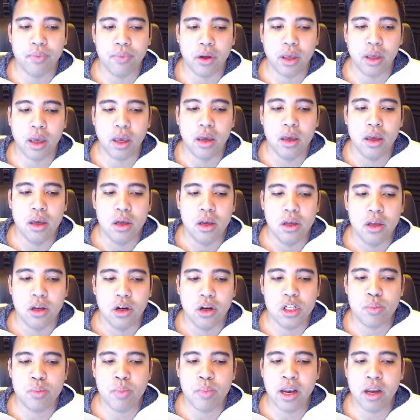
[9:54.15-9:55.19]
Okay, you're
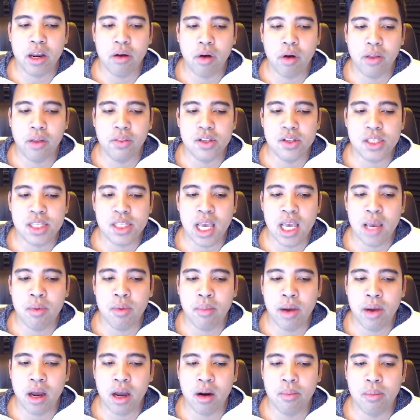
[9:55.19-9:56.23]
spending around the same
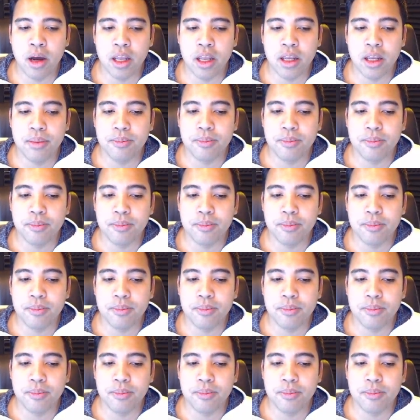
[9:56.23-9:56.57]
amount of money